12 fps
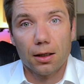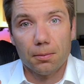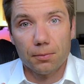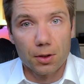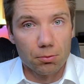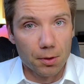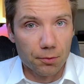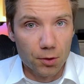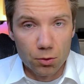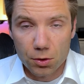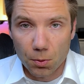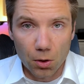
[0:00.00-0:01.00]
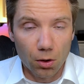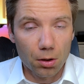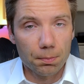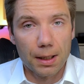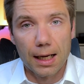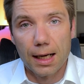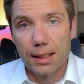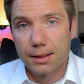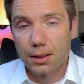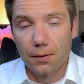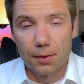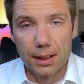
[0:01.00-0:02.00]
The reviews were all passed,
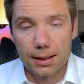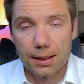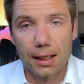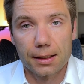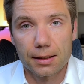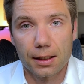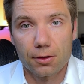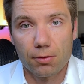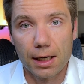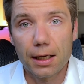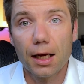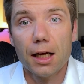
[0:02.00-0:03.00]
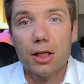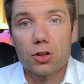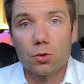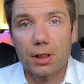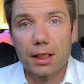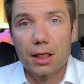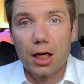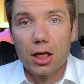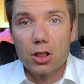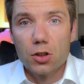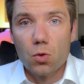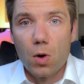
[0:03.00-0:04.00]
things like that, right? So that
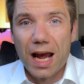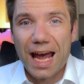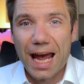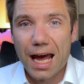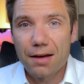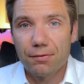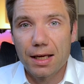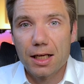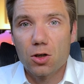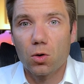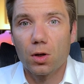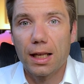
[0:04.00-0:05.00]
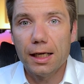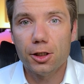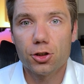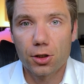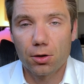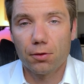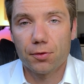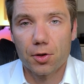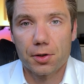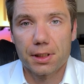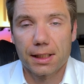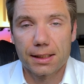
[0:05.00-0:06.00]
you have a collection of your
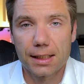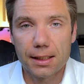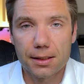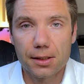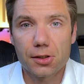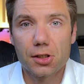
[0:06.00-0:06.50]
successes